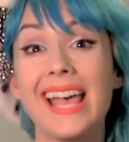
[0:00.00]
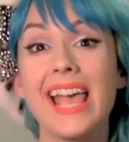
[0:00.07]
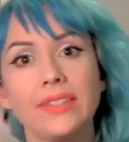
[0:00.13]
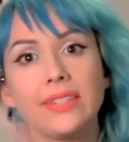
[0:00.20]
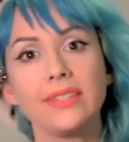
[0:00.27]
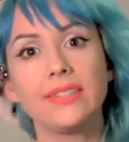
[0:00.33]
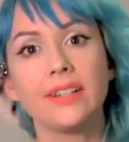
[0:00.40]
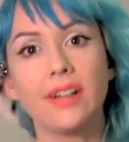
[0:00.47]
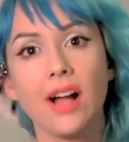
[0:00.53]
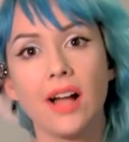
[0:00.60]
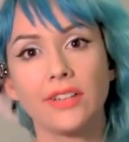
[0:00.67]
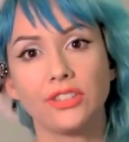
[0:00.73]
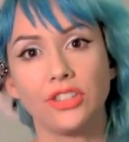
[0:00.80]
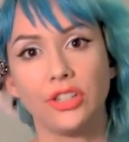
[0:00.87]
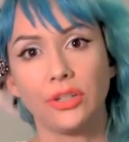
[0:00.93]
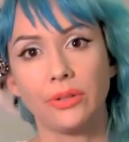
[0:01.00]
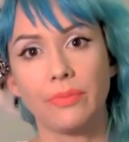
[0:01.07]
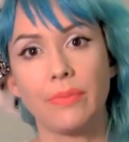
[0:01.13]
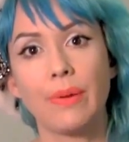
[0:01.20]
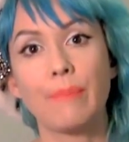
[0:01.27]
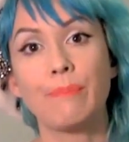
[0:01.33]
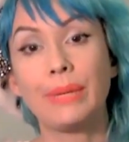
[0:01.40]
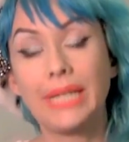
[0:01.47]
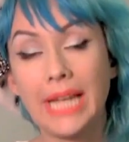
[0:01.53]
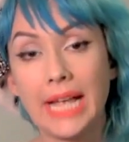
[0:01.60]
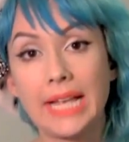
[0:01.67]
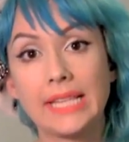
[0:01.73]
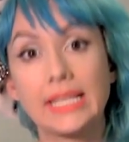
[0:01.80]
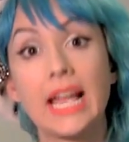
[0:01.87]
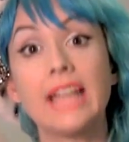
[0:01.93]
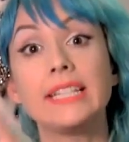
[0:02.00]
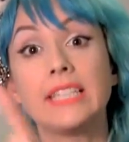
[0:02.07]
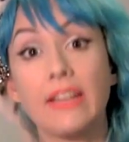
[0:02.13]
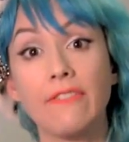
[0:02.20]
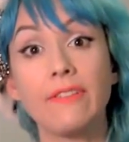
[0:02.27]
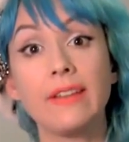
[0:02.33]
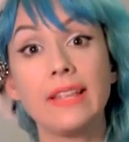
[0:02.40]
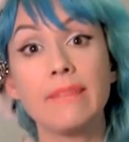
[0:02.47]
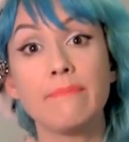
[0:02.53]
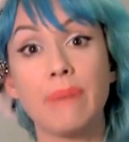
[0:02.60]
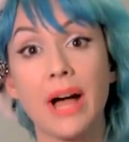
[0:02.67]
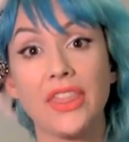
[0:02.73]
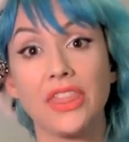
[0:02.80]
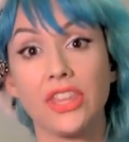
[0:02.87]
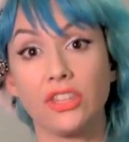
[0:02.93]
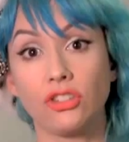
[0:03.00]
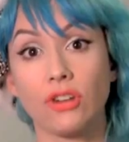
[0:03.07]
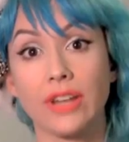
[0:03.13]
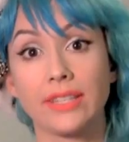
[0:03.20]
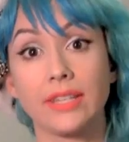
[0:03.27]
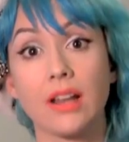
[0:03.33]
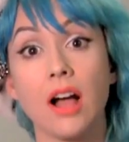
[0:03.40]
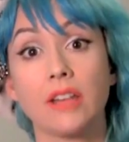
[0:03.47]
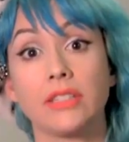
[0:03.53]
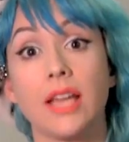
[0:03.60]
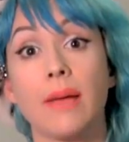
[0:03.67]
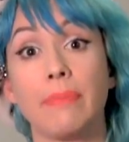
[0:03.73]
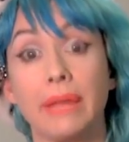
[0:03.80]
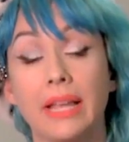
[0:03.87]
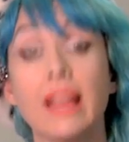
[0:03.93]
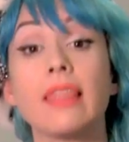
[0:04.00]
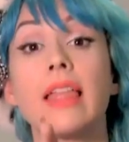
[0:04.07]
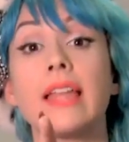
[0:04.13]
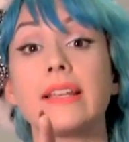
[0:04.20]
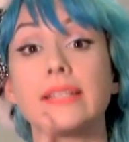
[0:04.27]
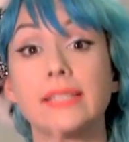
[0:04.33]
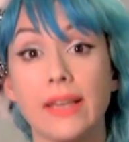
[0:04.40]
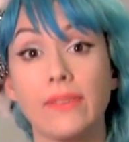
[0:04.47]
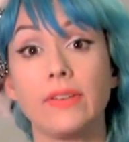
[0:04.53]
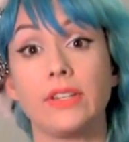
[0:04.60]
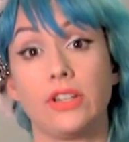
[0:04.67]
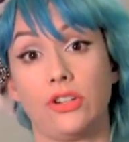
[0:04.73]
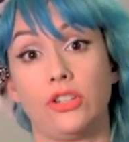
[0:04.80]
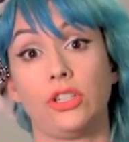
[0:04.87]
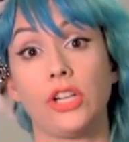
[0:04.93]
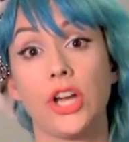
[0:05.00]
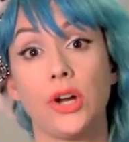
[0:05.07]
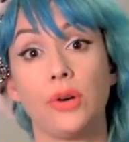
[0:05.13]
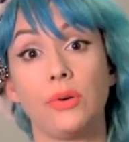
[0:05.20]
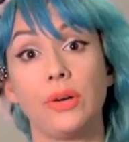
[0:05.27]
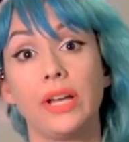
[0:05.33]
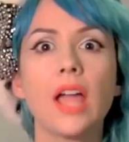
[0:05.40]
This isn't a costume because I definitely bought this dress at Hot Topic like 7 years ago.